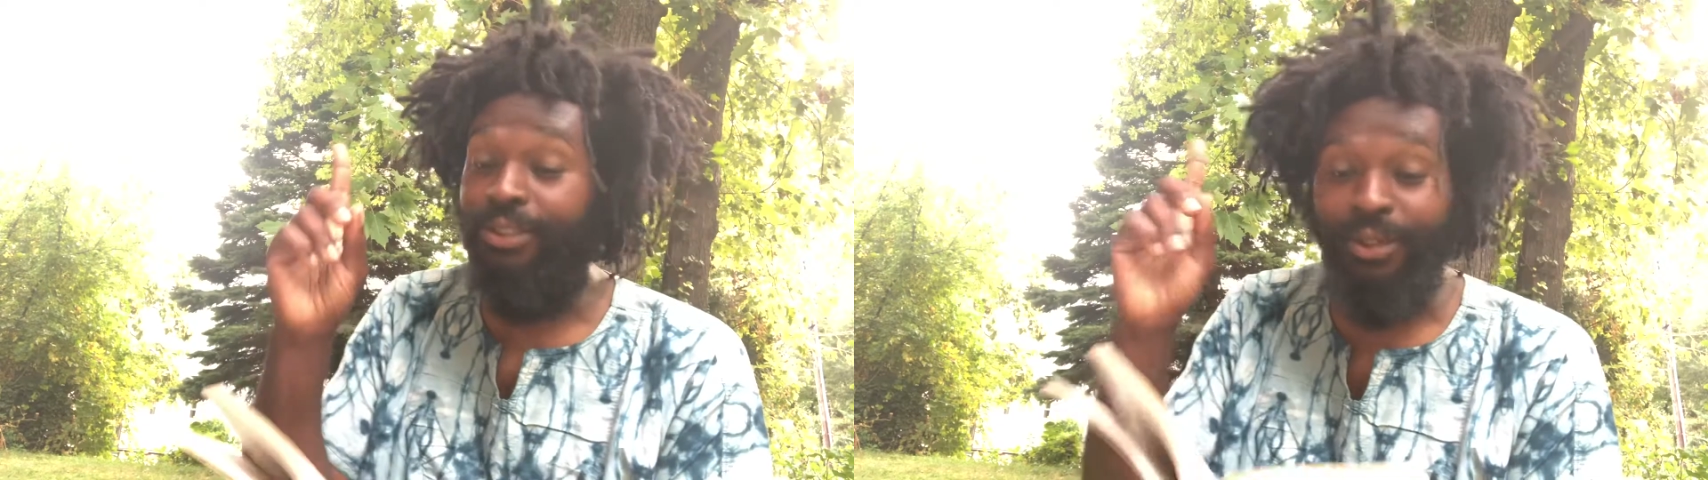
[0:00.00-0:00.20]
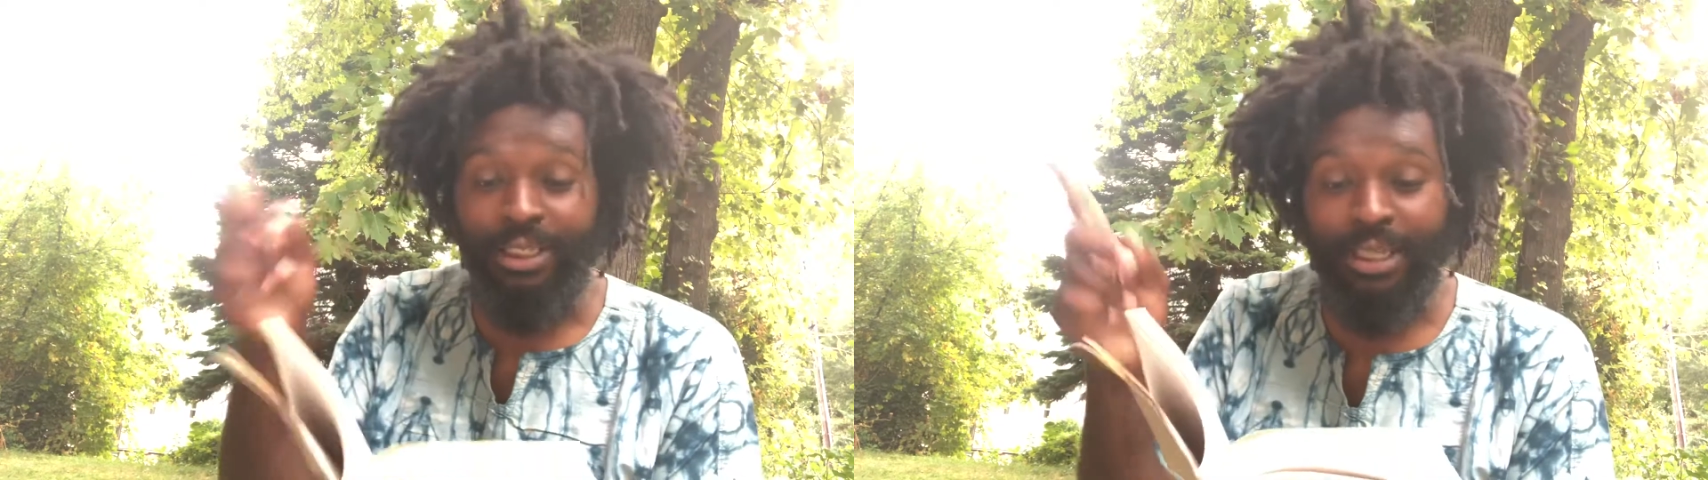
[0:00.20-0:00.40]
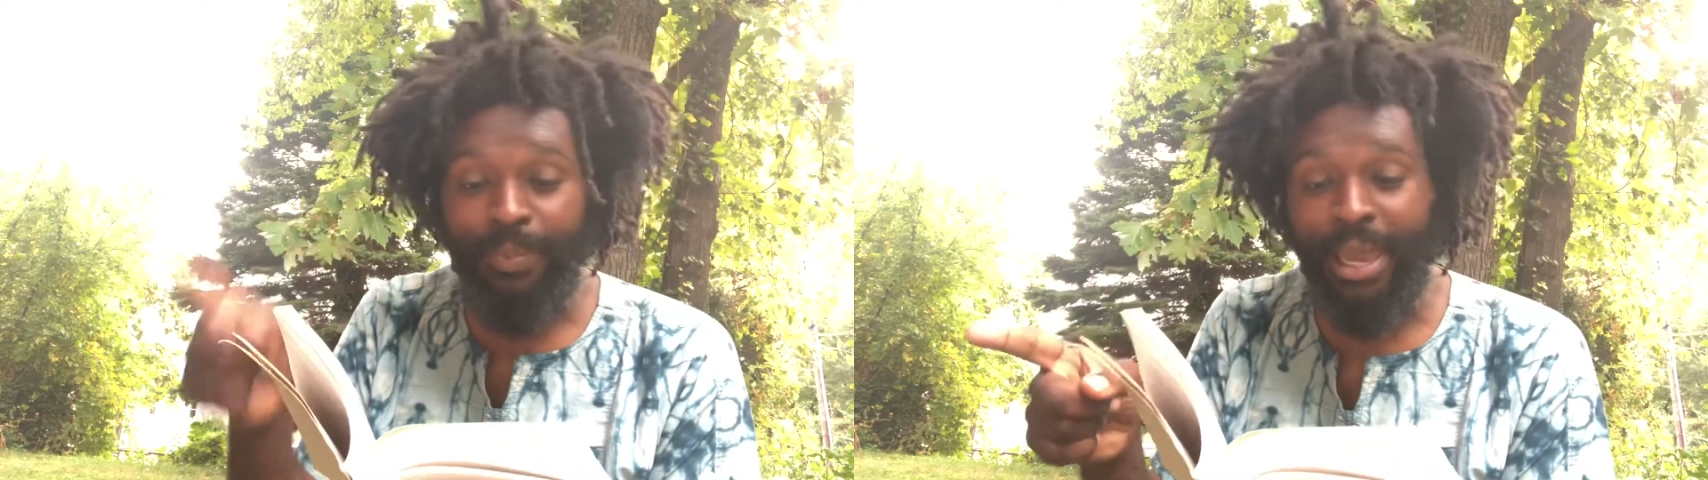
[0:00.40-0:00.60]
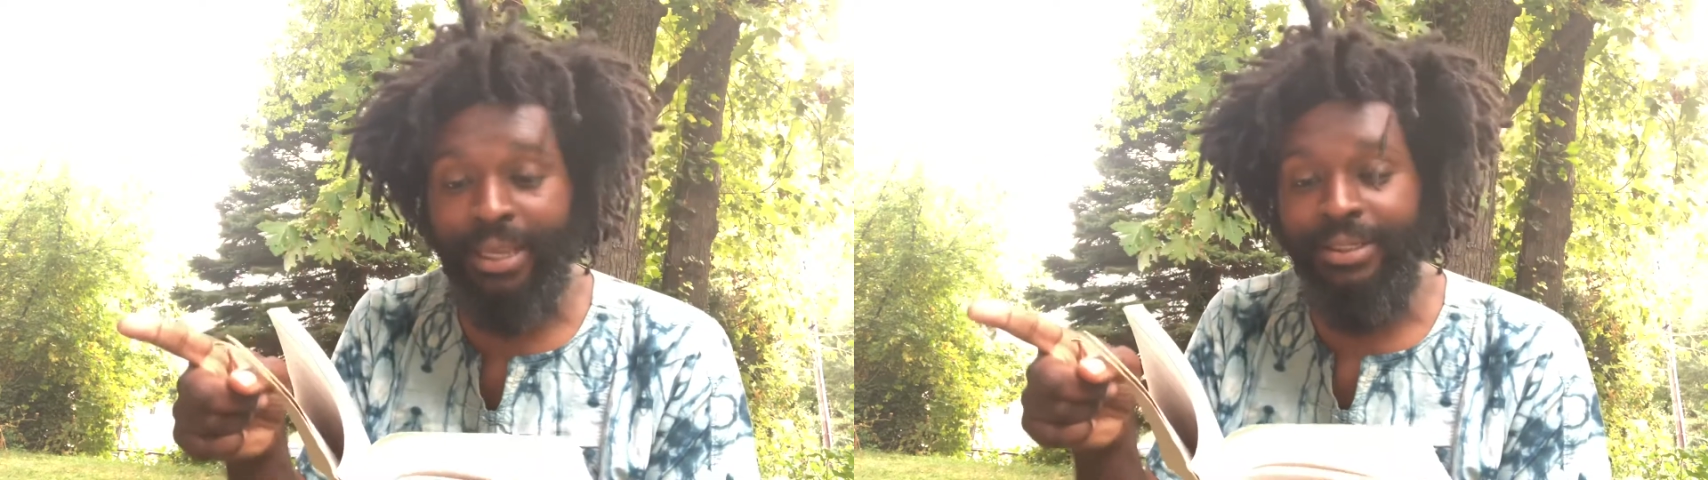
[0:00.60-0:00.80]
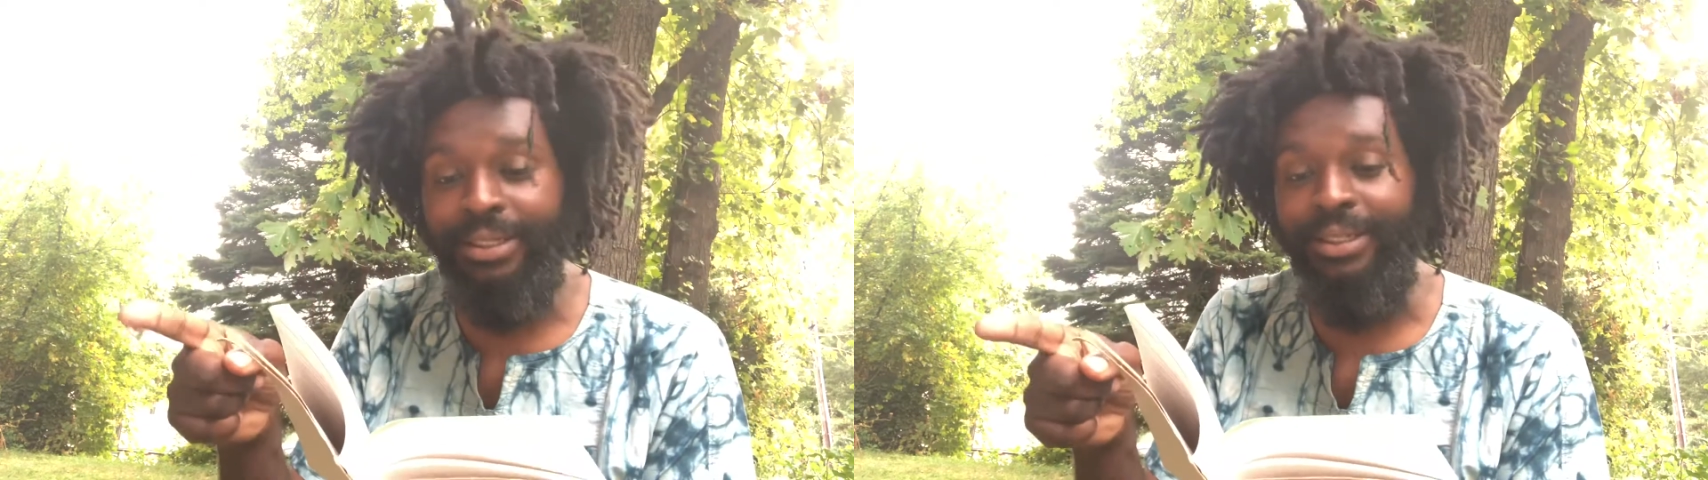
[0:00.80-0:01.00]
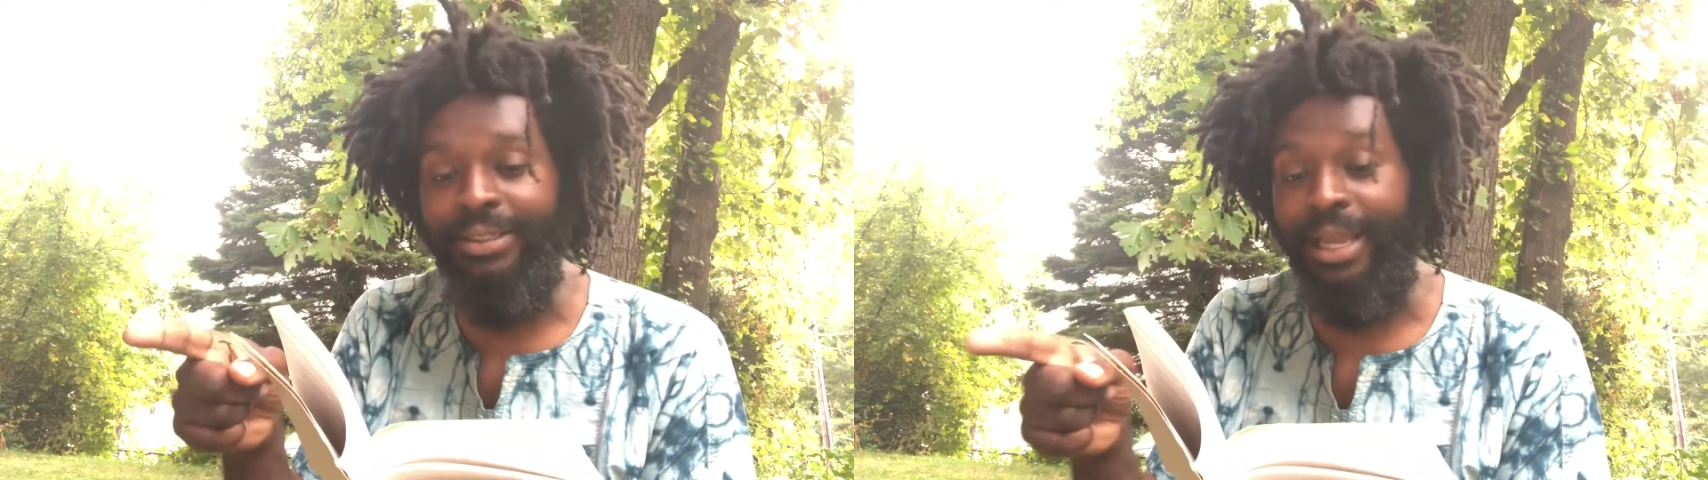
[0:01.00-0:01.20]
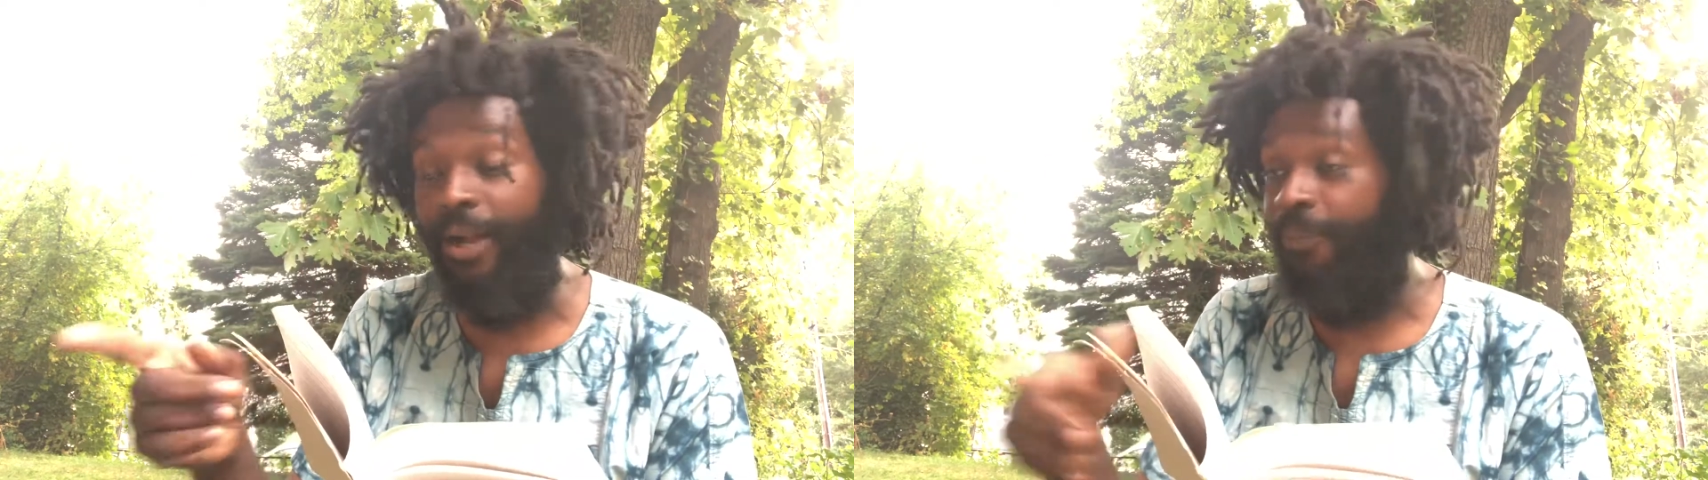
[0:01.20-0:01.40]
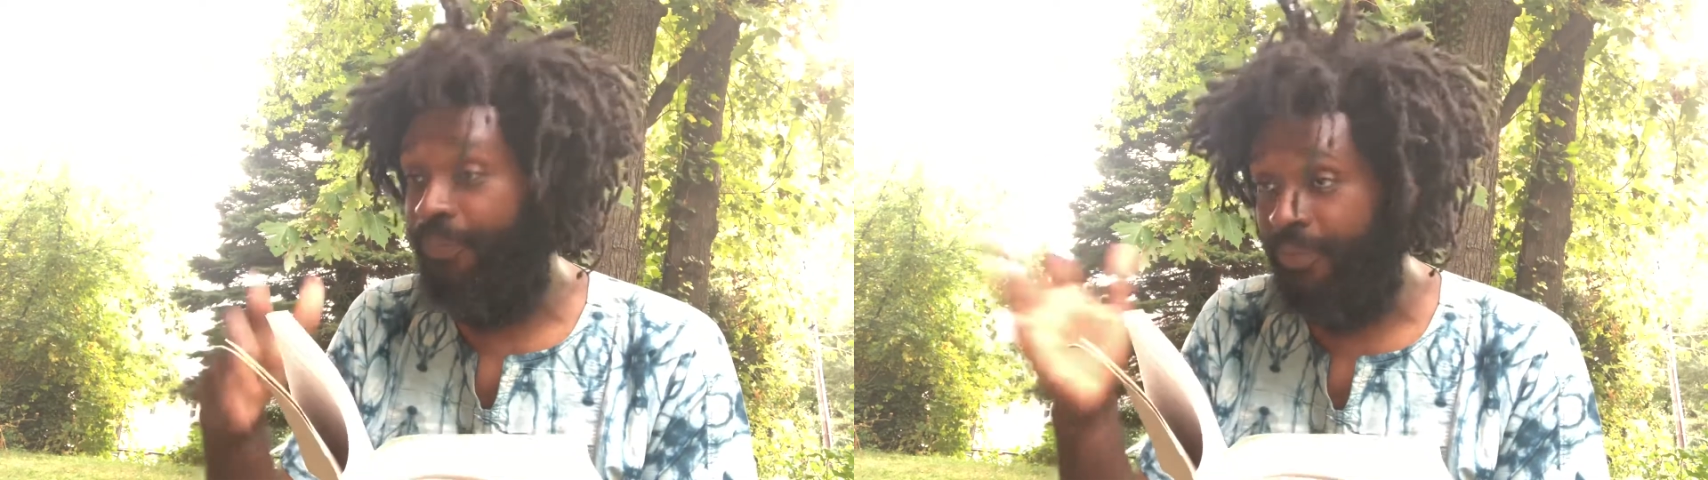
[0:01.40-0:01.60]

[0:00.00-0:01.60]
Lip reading: So let's get back into this now.